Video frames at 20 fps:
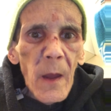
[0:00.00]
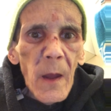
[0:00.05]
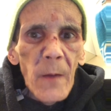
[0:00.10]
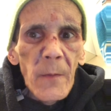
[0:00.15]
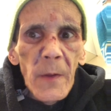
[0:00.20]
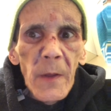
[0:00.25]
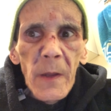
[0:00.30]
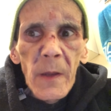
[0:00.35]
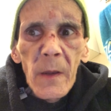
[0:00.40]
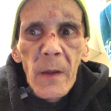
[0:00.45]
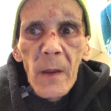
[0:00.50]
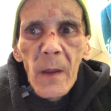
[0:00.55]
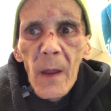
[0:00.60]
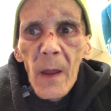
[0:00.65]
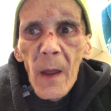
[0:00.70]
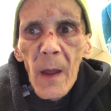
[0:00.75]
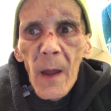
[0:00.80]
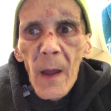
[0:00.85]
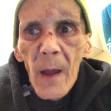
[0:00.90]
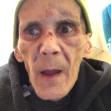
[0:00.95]
I mean,
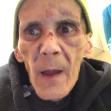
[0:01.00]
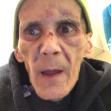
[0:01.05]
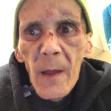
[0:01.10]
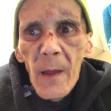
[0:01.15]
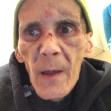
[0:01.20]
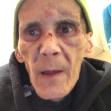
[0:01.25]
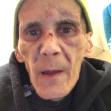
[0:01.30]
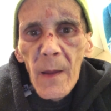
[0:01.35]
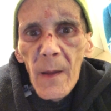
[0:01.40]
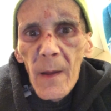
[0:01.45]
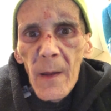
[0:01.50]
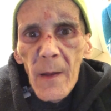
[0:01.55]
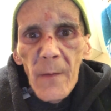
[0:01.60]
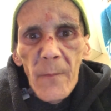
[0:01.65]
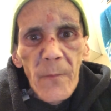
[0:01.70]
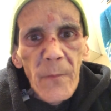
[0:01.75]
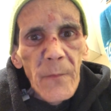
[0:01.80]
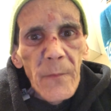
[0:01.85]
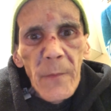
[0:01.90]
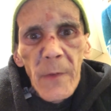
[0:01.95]

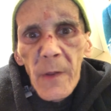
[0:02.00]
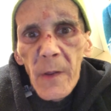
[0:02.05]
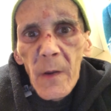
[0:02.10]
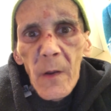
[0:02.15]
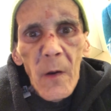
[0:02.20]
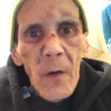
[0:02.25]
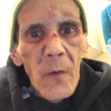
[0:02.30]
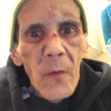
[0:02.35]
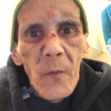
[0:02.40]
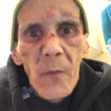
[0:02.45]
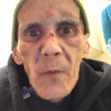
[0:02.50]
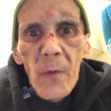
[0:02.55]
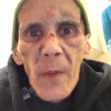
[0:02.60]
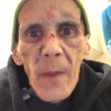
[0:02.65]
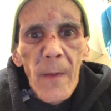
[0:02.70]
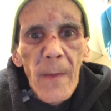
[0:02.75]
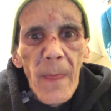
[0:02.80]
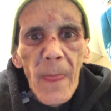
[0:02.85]
you know,